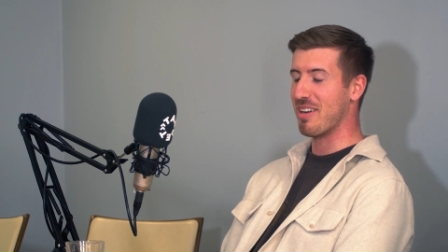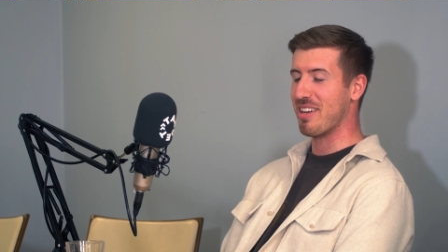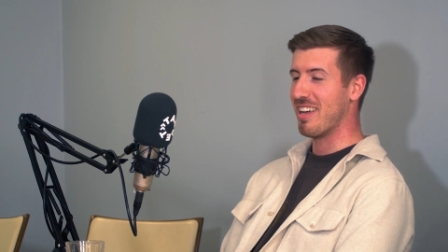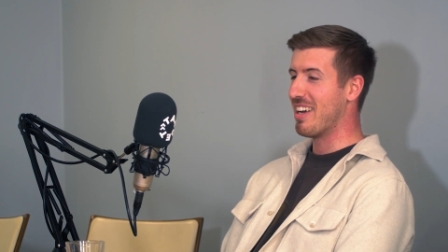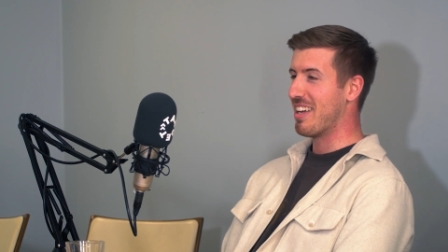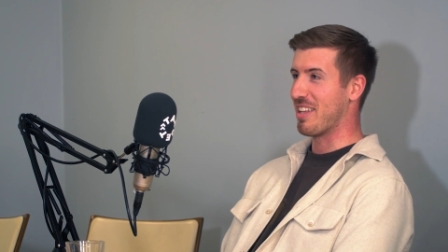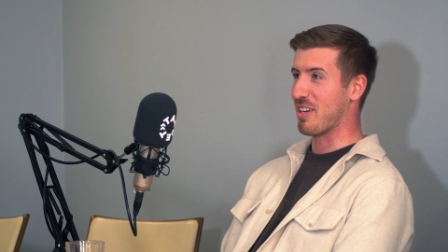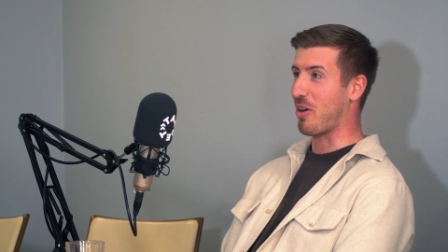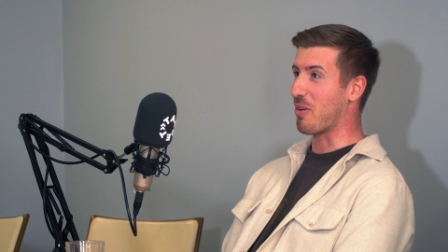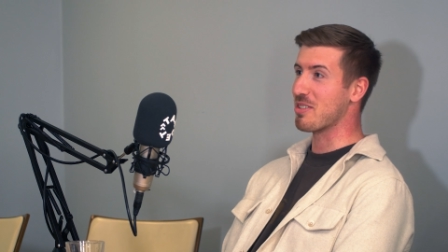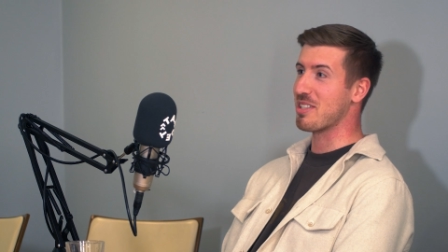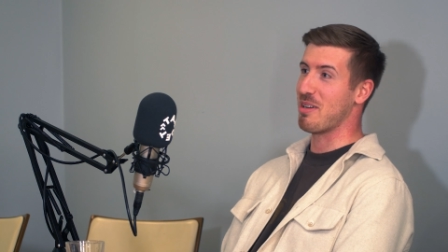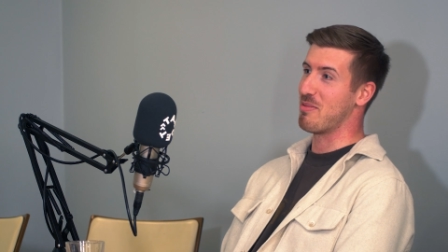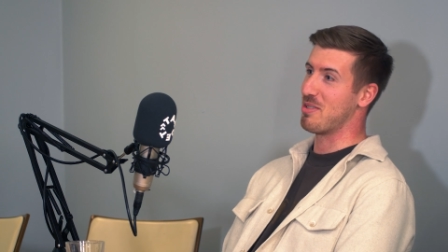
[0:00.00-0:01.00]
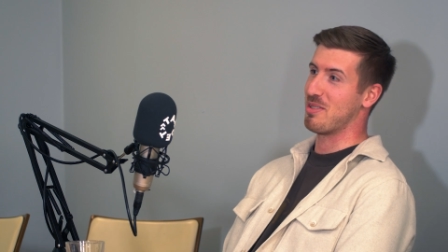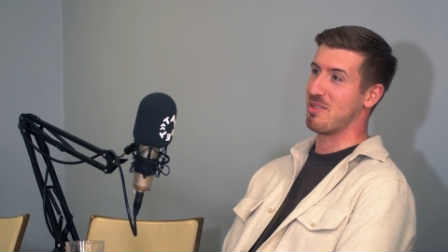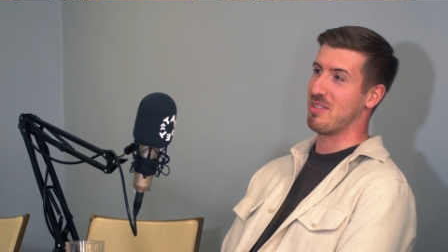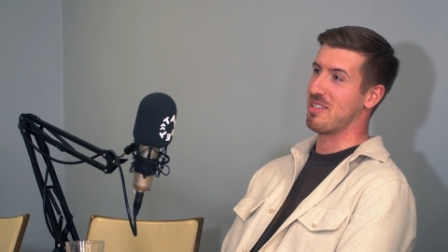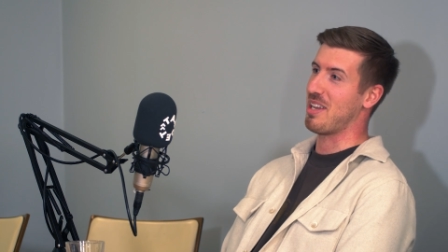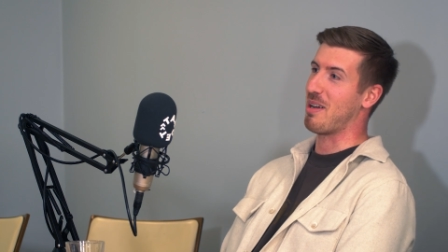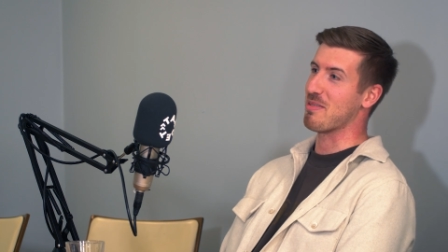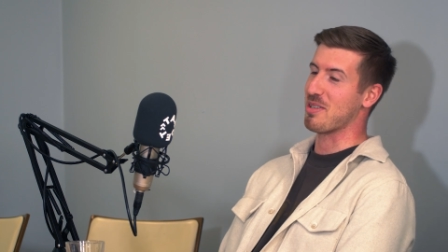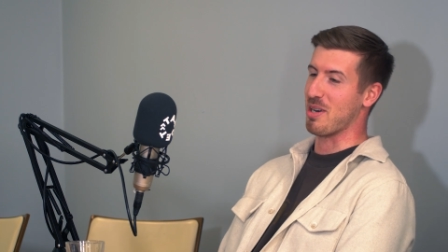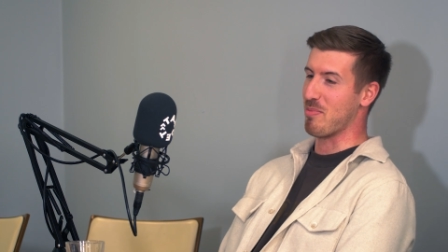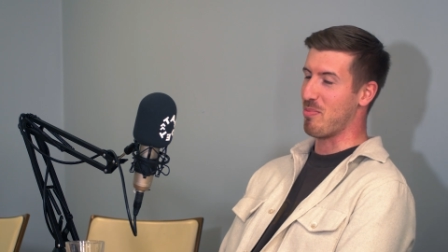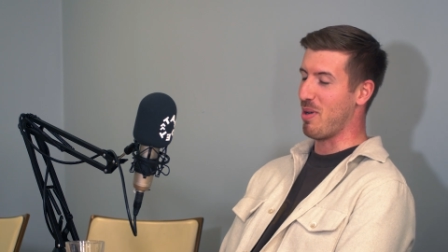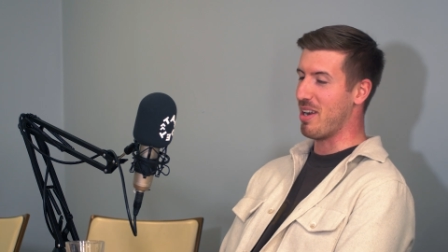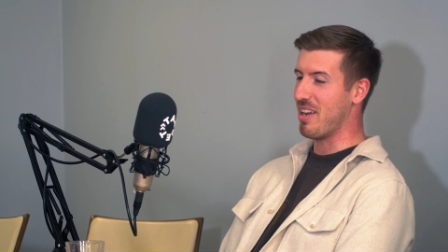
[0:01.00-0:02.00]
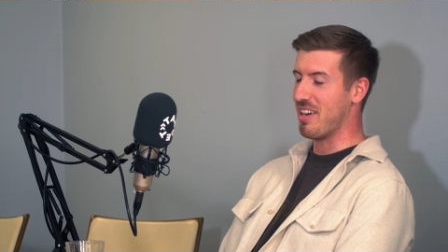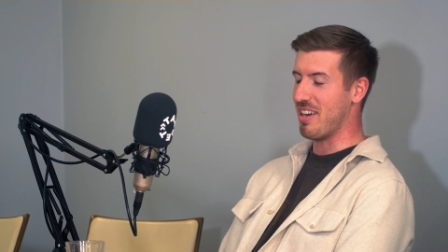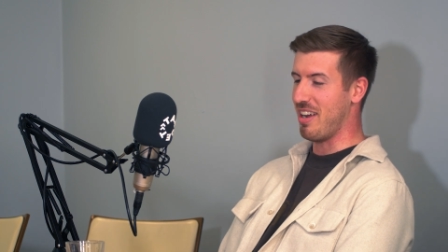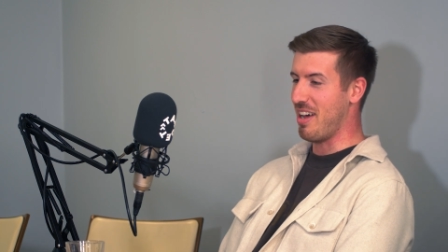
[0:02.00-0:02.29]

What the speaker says: and the content was absolutely brilliant.